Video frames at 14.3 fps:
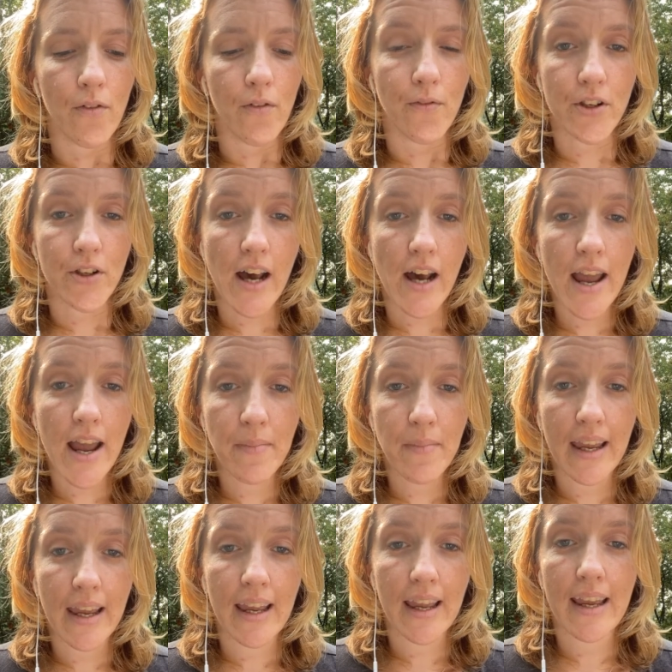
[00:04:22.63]
For
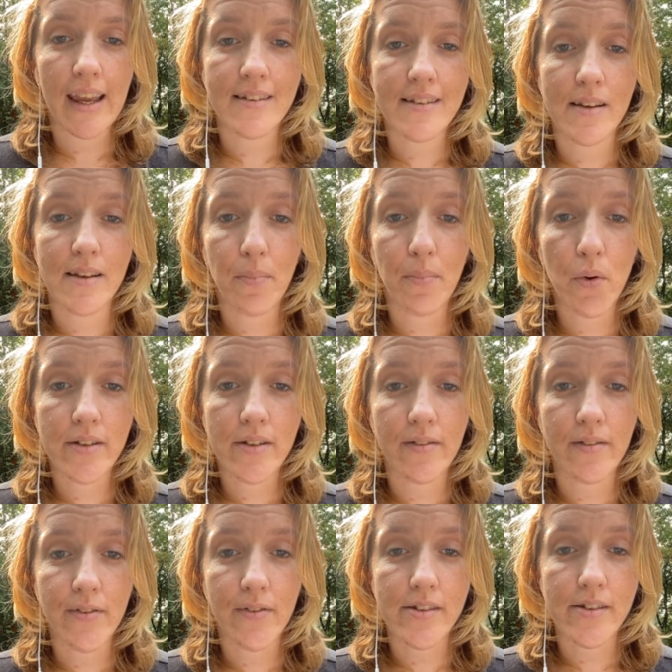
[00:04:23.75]
timing, it's
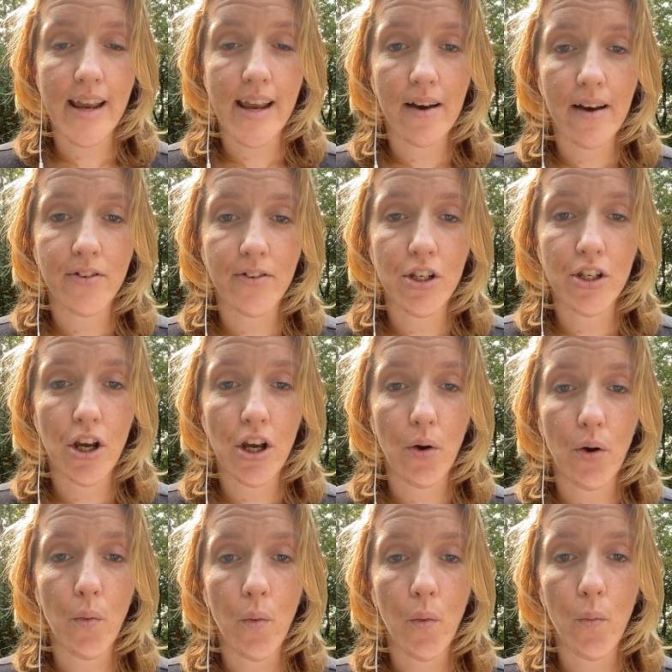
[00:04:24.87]
important for staff to
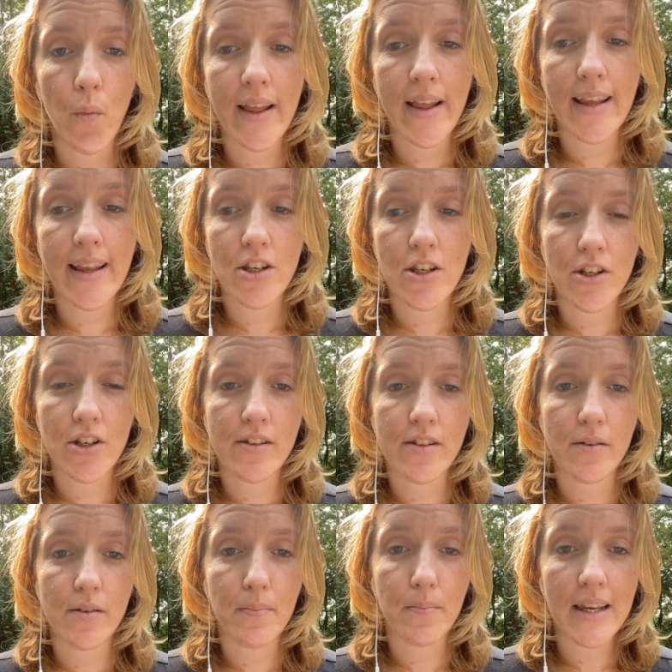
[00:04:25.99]
know when they should
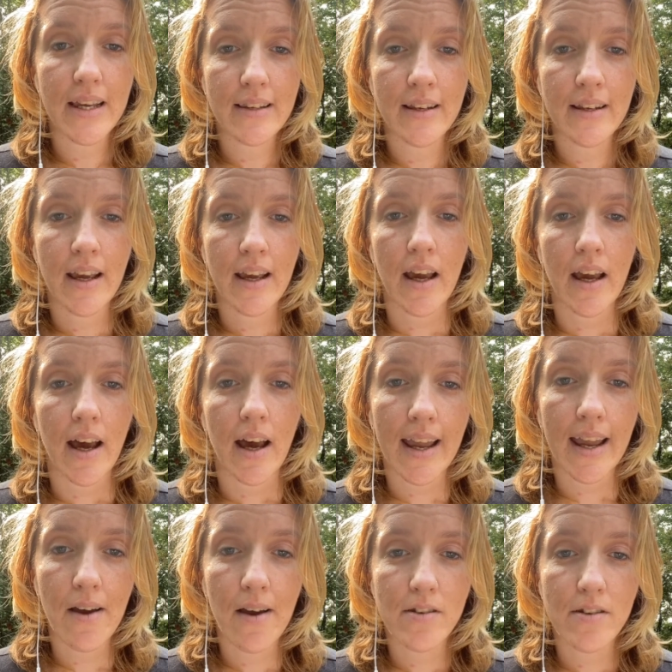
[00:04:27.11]
submit
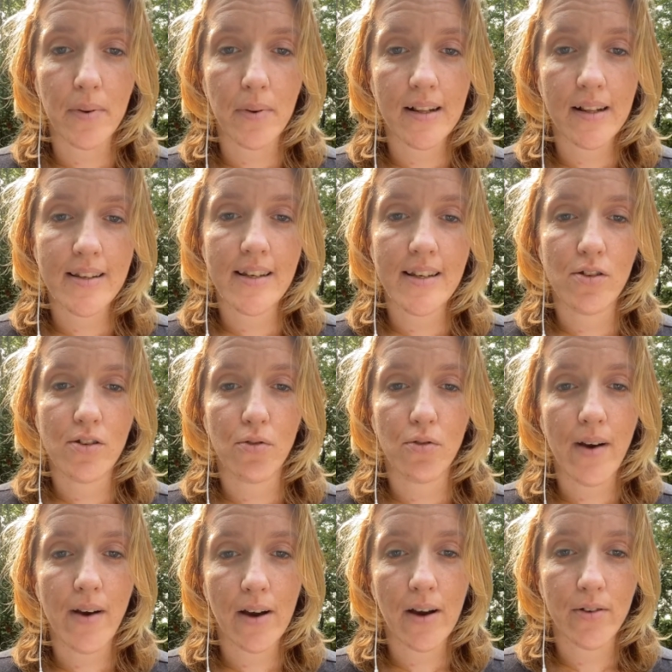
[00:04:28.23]
accountabilities or
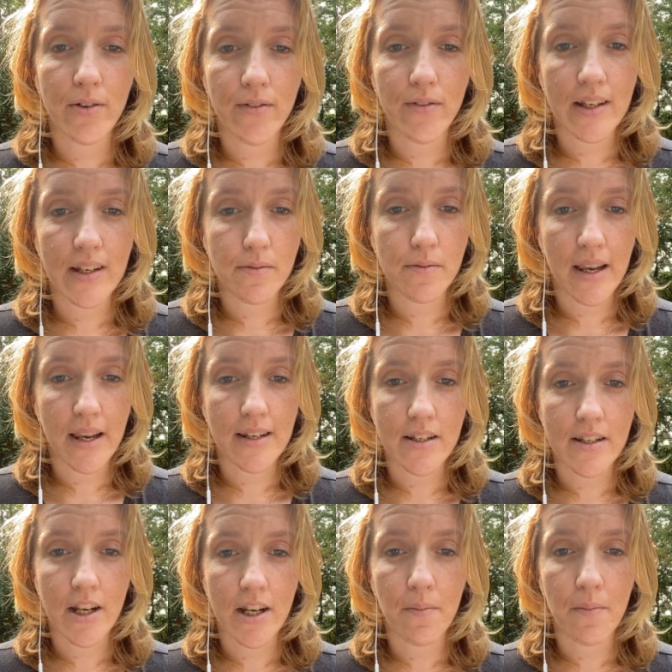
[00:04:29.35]
records of
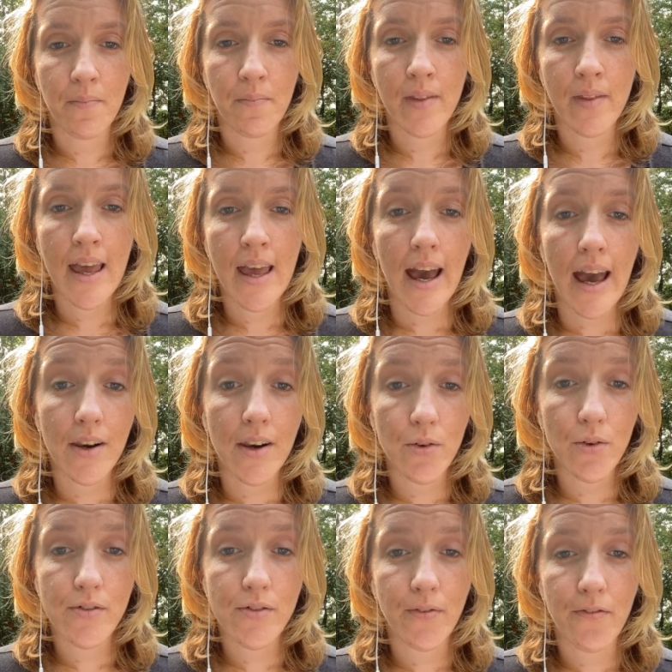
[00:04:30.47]
expenditure, and
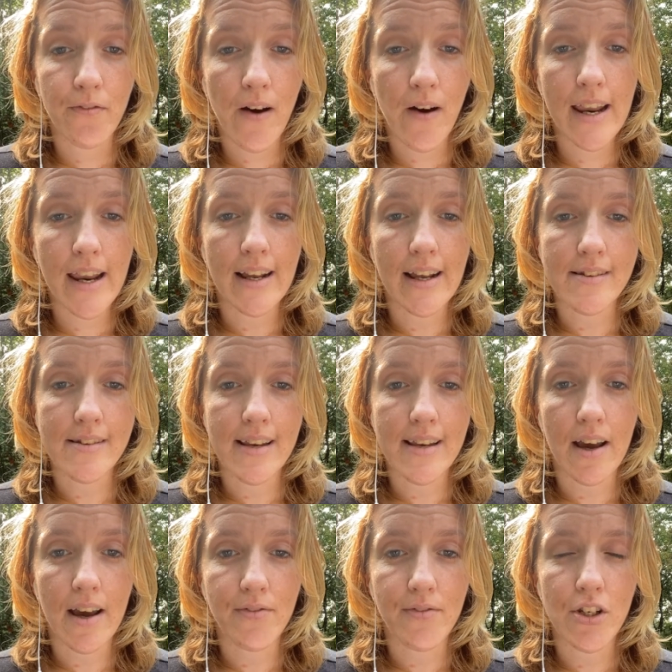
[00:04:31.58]
also for finance
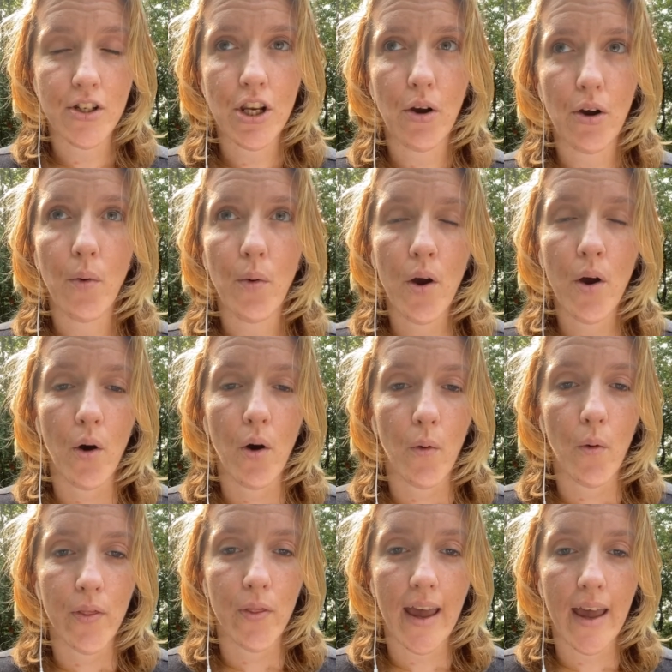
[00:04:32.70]
staff to know
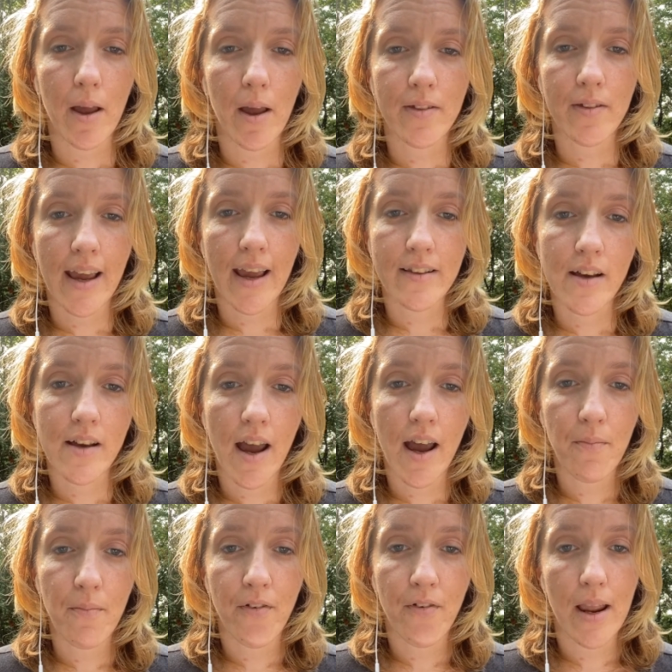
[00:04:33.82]
their
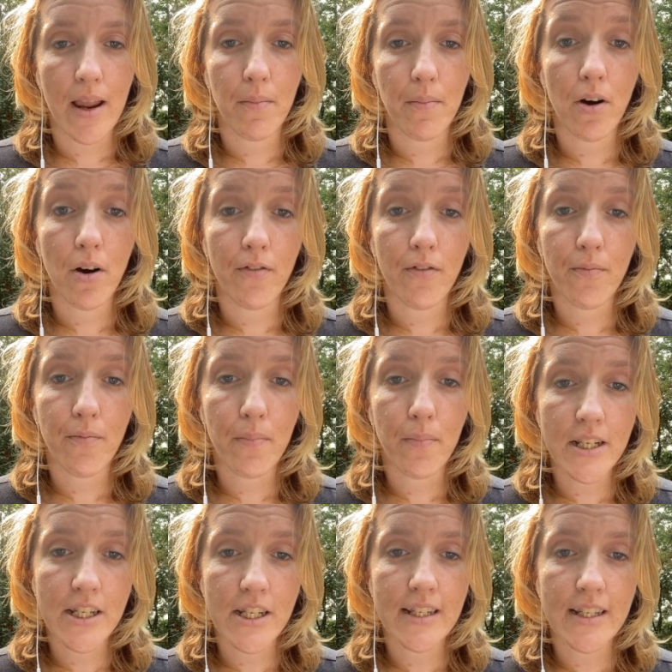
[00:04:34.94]
time frame of
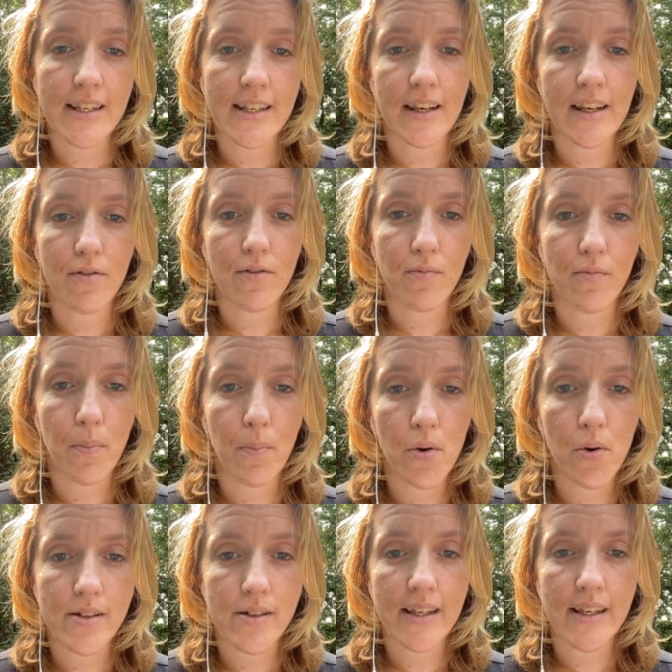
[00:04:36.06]
budget and
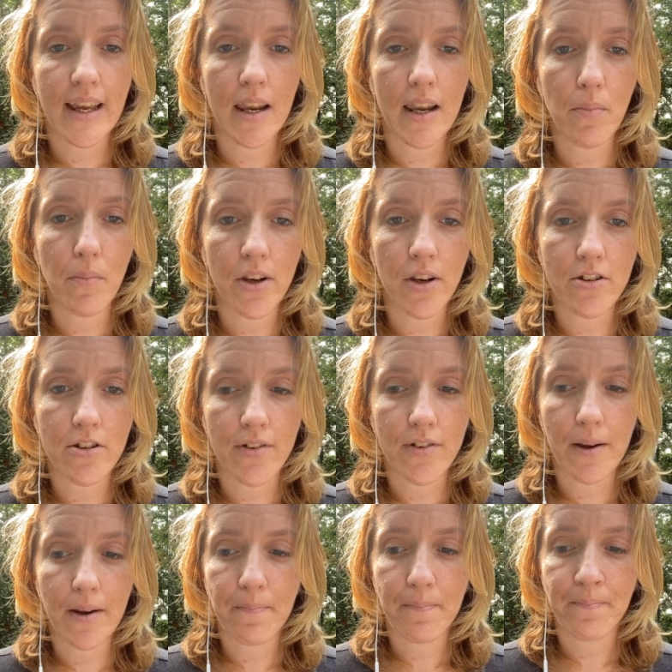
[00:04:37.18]
reporting and monitoring.